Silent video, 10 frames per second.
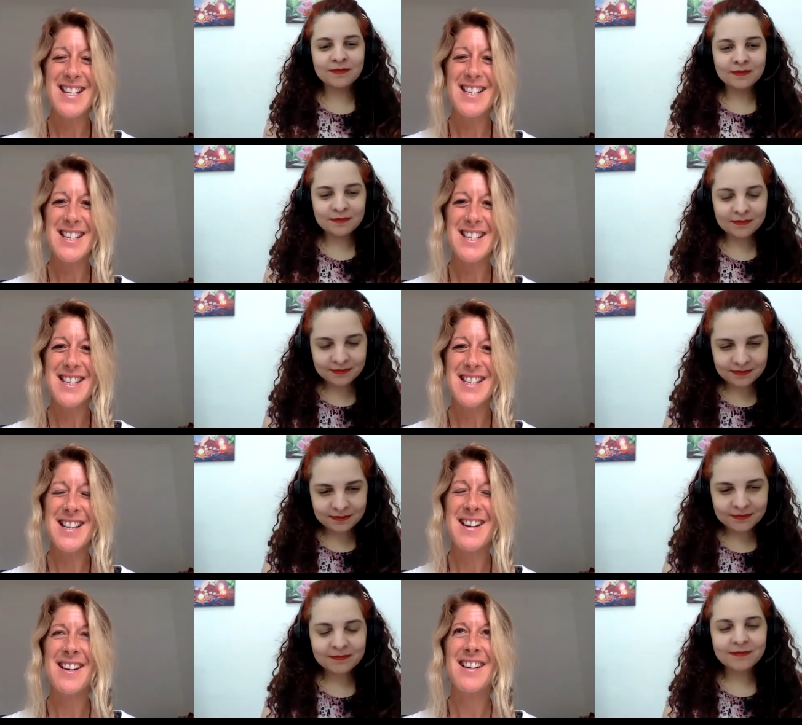Speaker 1: is. It's
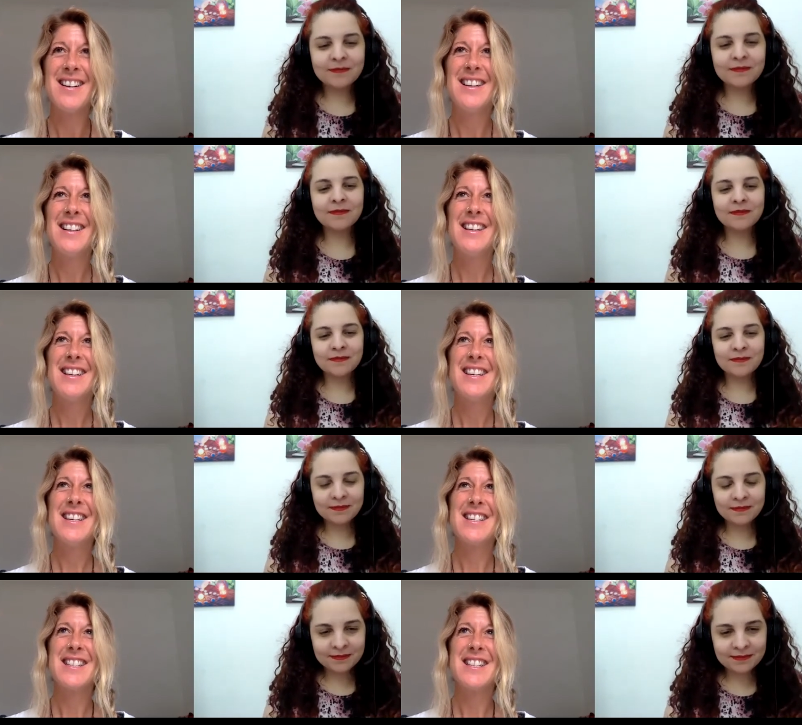mm-hmm. uh, mm-hmm.
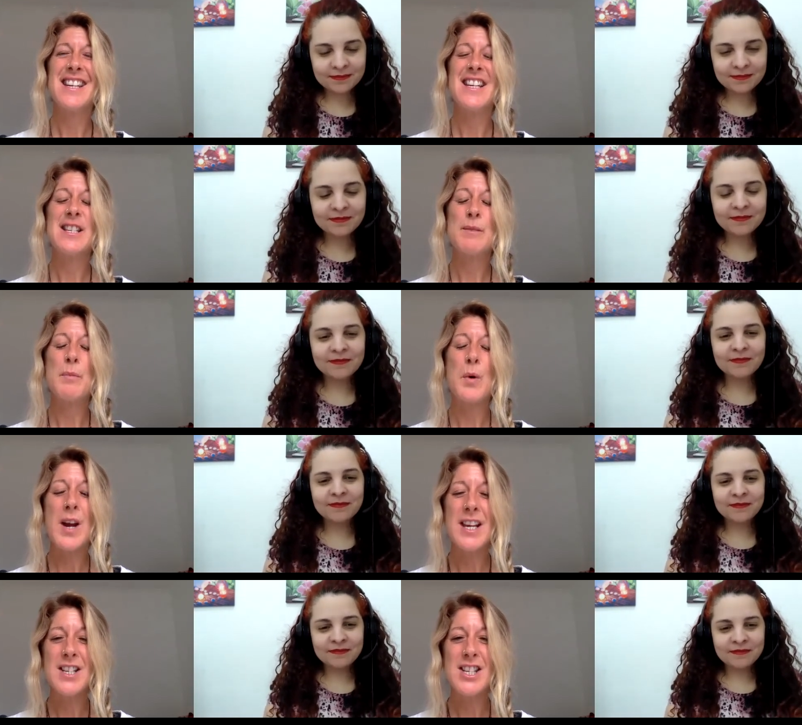an
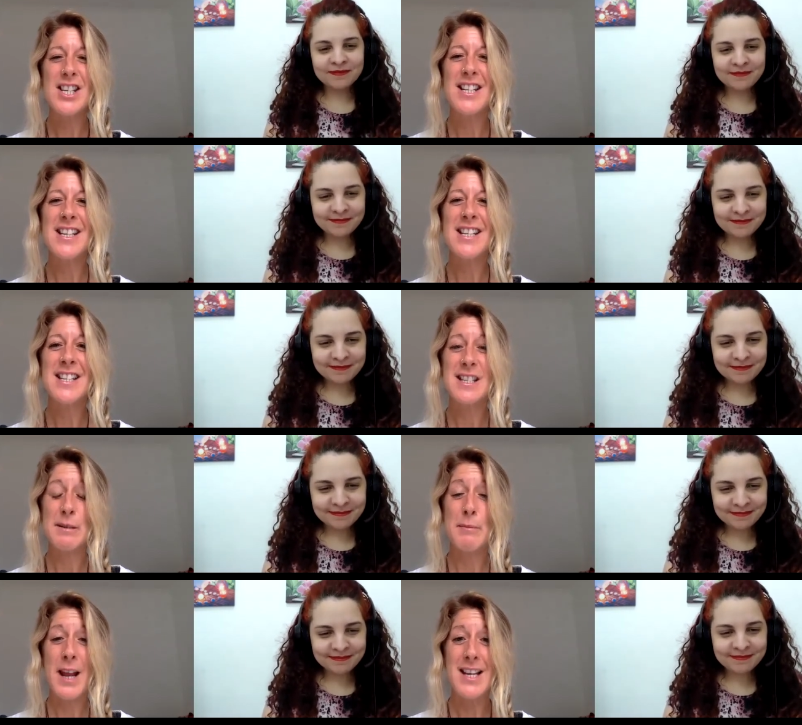inspiration and it's a
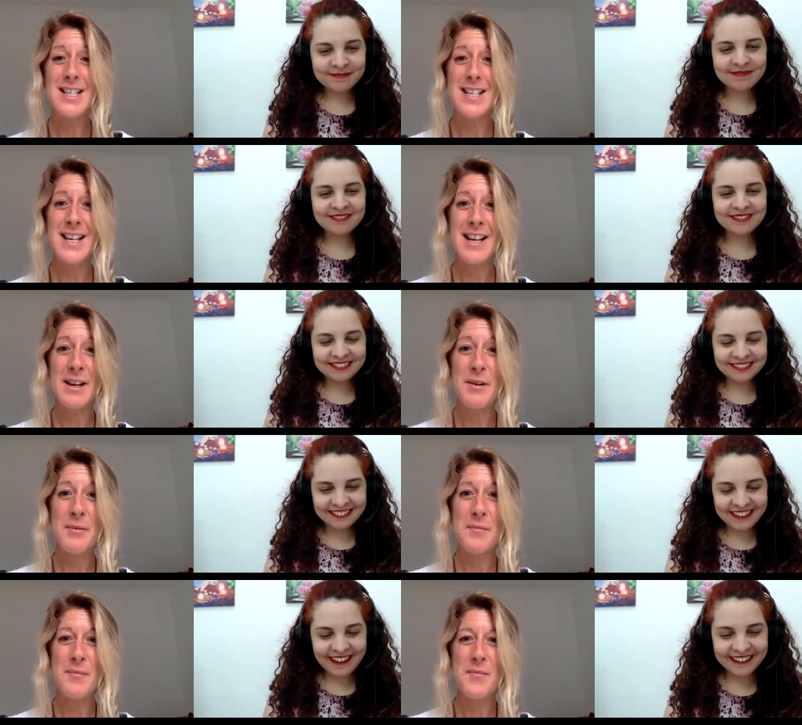blessing
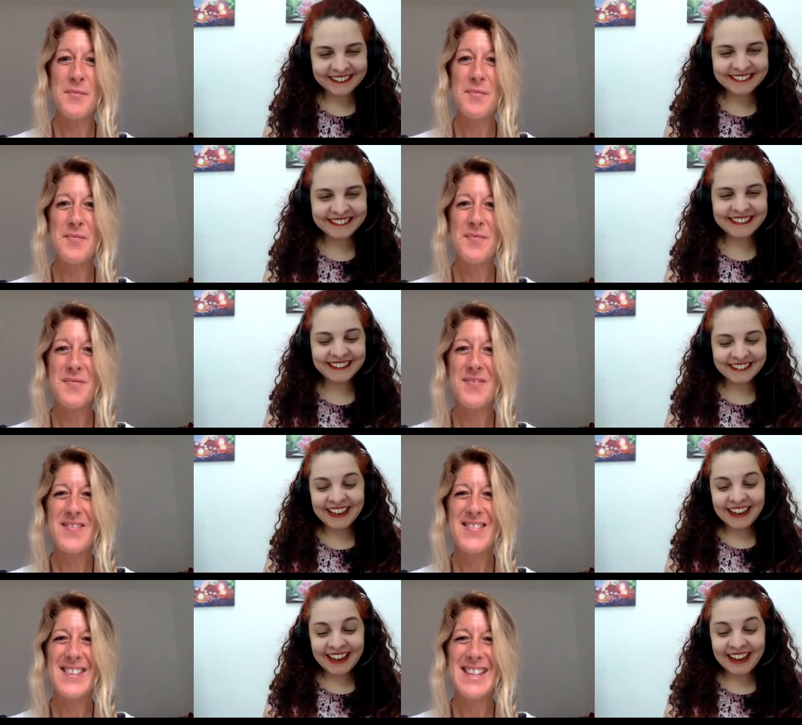yeah yeah
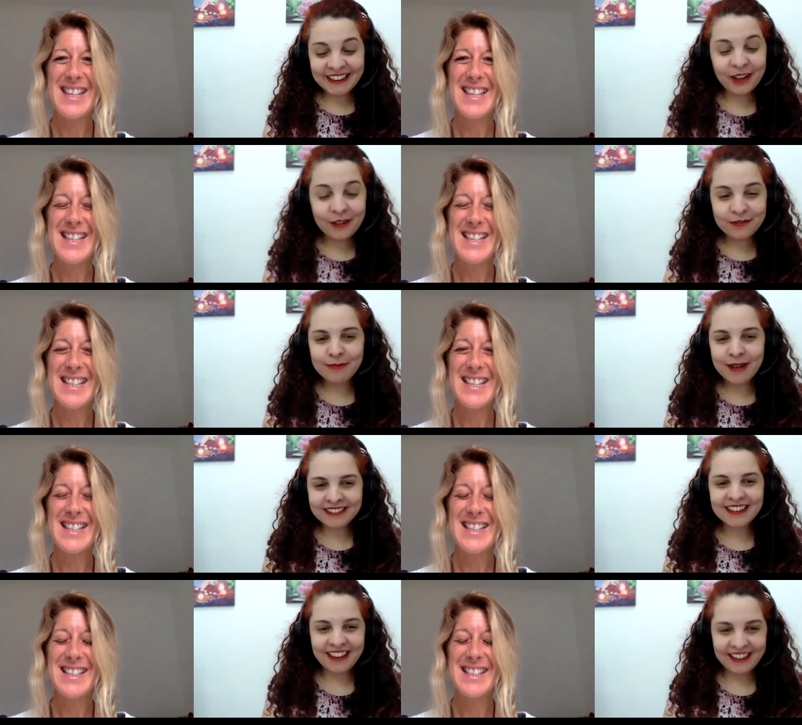
Speaker 2: i love matt
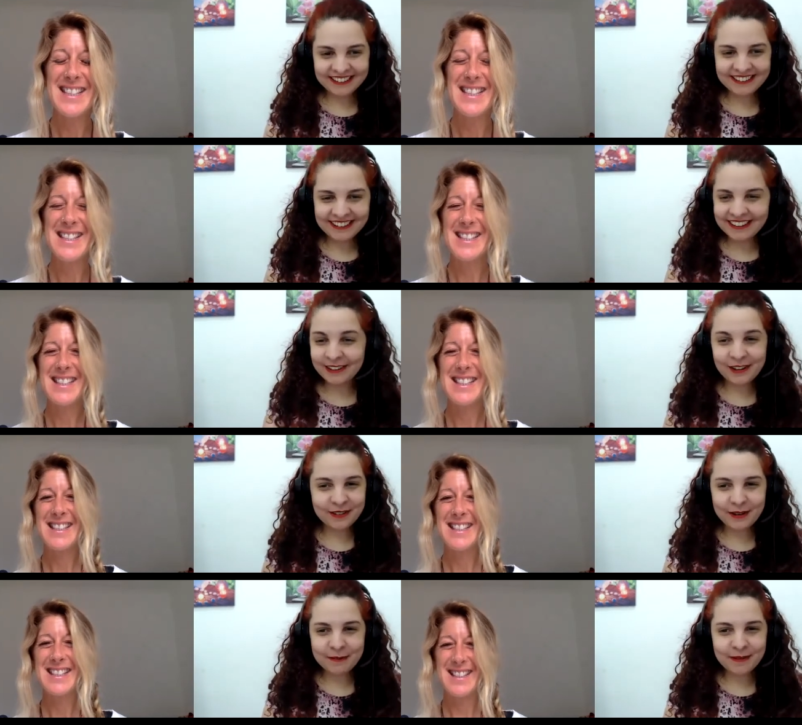ken i love
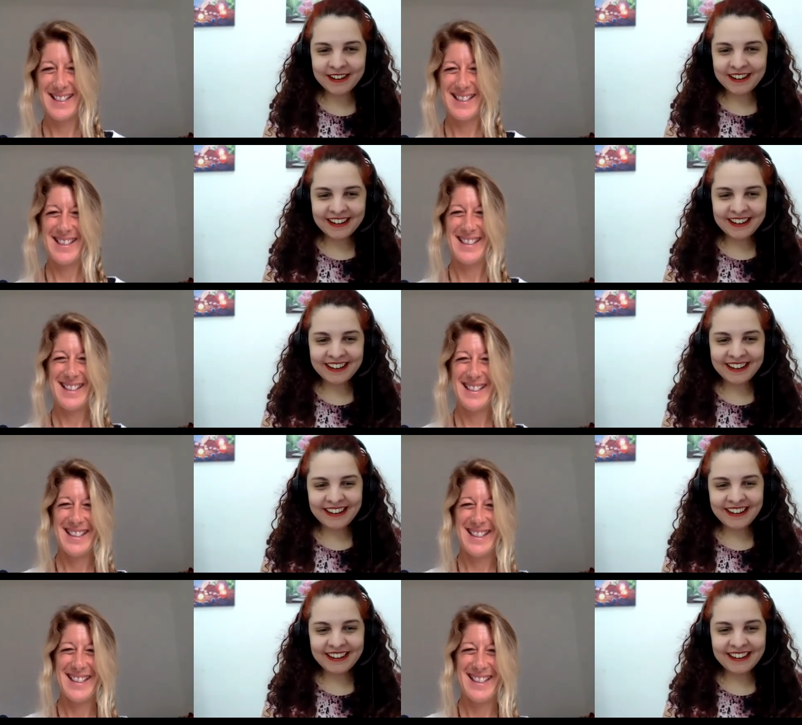him mm-hmm.
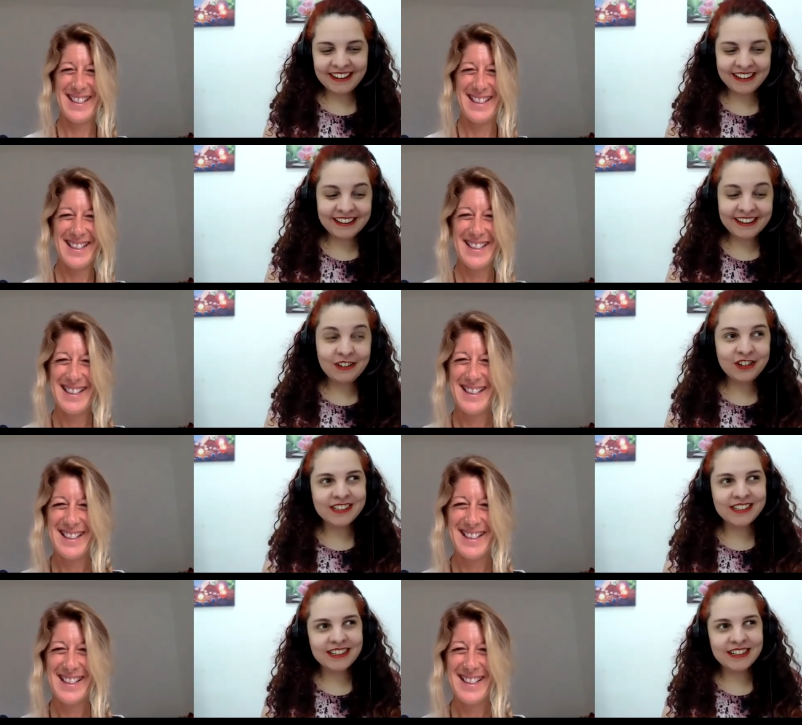he he
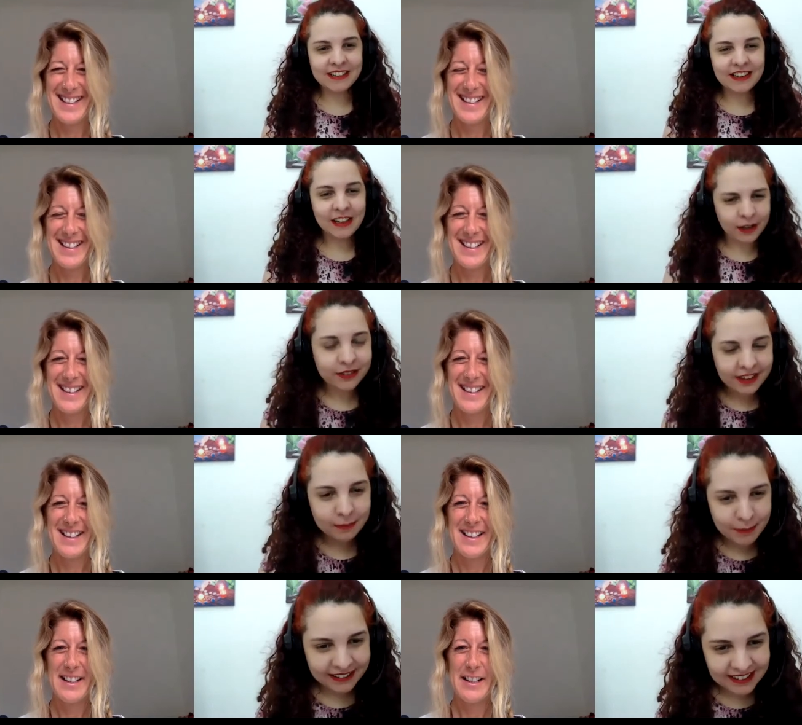teaches in you said
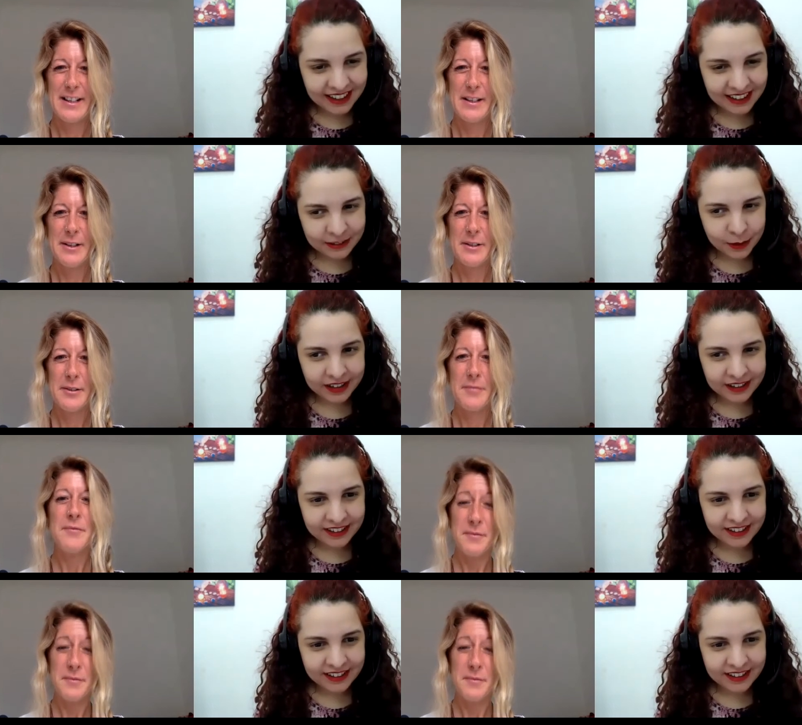matt ken right